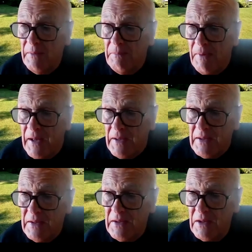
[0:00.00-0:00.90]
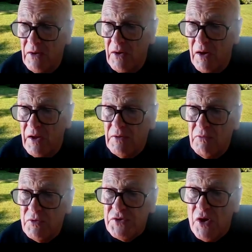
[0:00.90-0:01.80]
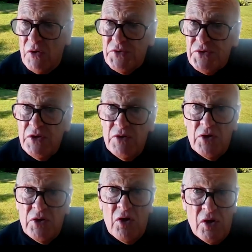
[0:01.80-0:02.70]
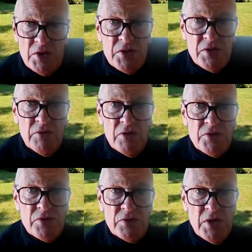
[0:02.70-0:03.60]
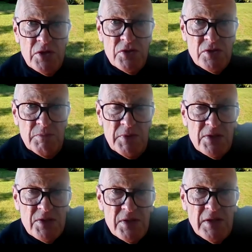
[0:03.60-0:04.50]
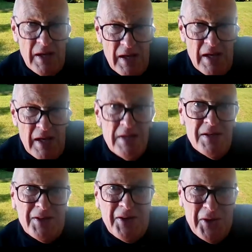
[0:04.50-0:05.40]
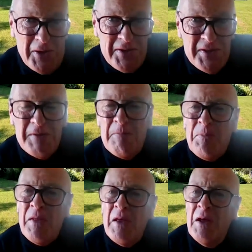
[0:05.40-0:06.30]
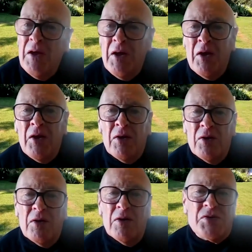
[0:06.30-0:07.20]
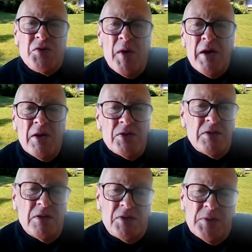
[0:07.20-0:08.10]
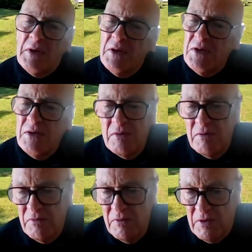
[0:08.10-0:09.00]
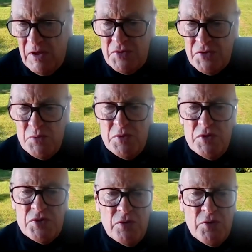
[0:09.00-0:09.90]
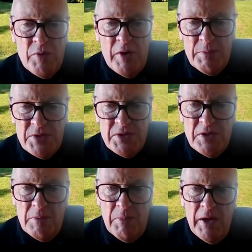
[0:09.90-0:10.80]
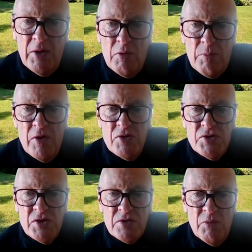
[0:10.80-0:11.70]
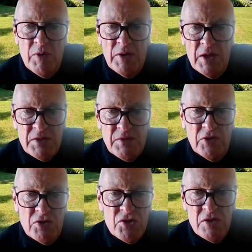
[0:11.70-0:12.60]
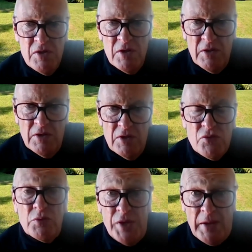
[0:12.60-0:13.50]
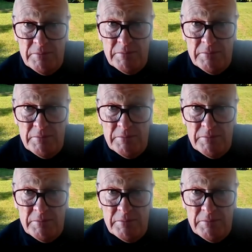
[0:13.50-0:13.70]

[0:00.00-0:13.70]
But it results in the cost of consultation being seen as a cost. It's typically councils will consult around a particular plan or project, and when that's finished, it's all done.